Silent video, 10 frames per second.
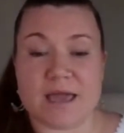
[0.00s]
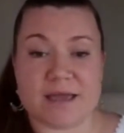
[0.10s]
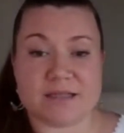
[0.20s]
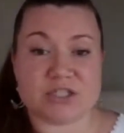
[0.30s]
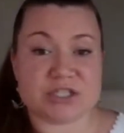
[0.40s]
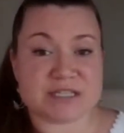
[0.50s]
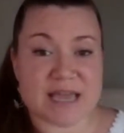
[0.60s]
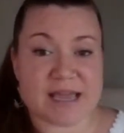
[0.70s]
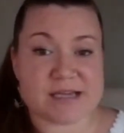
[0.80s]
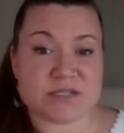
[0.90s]
And
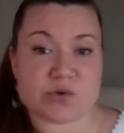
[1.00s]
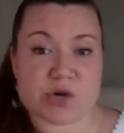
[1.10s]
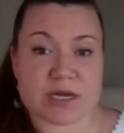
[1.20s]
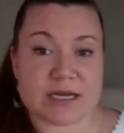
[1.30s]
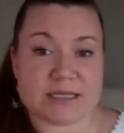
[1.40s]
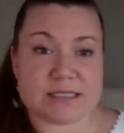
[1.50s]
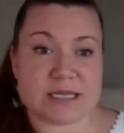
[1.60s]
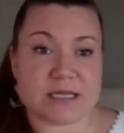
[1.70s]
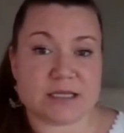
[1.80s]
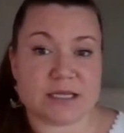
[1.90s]
today is
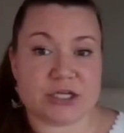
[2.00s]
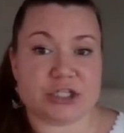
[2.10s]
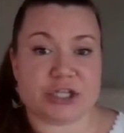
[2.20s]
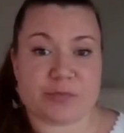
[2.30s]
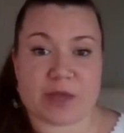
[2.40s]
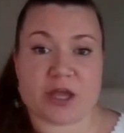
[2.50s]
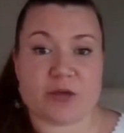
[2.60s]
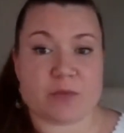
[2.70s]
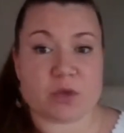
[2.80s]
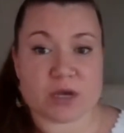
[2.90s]
Organizing, Leadership, and
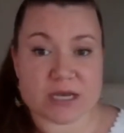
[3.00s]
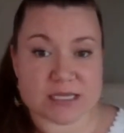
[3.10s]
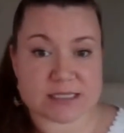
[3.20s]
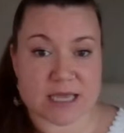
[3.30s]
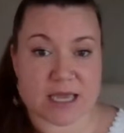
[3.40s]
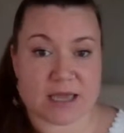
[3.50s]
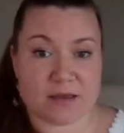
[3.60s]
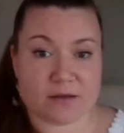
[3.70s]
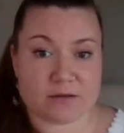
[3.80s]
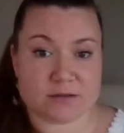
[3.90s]
Community
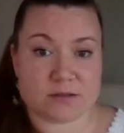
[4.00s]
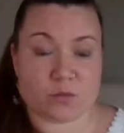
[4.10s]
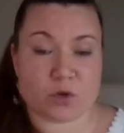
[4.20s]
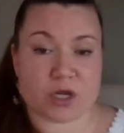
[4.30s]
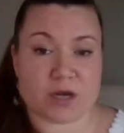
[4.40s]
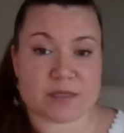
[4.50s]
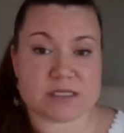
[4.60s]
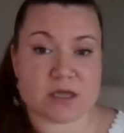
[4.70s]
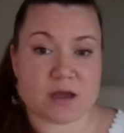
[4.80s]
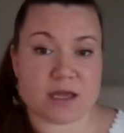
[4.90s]
Day. We're going to be
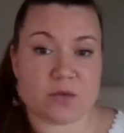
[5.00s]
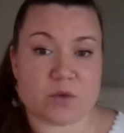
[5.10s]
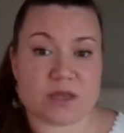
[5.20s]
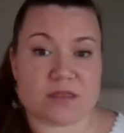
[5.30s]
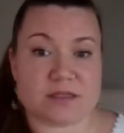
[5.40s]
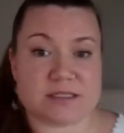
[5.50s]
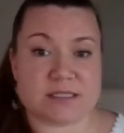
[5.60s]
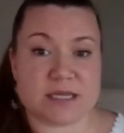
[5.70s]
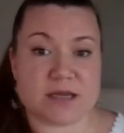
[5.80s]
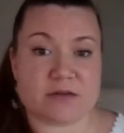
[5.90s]
talking with
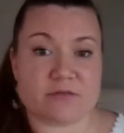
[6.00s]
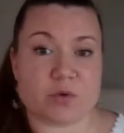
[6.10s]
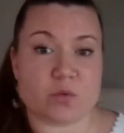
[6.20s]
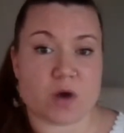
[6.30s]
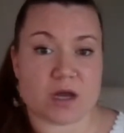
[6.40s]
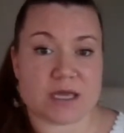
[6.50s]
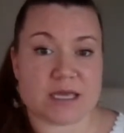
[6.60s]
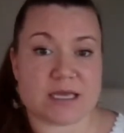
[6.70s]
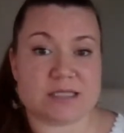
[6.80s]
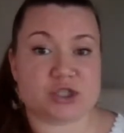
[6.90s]
City of
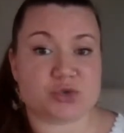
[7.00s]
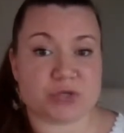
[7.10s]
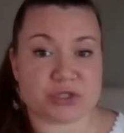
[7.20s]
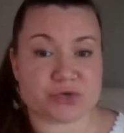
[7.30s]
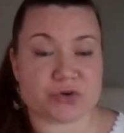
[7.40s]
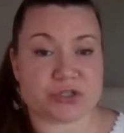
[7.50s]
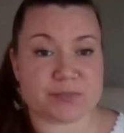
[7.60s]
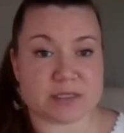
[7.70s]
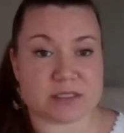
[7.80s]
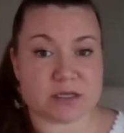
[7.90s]
Milwaukee Treasurer
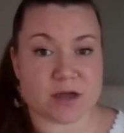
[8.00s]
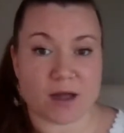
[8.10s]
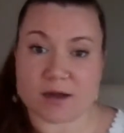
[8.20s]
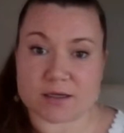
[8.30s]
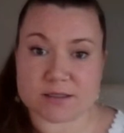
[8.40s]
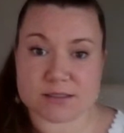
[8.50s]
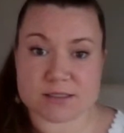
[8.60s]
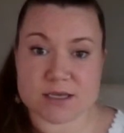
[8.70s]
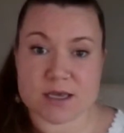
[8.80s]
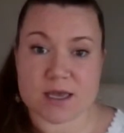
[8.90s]
Spencer Coggs.
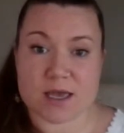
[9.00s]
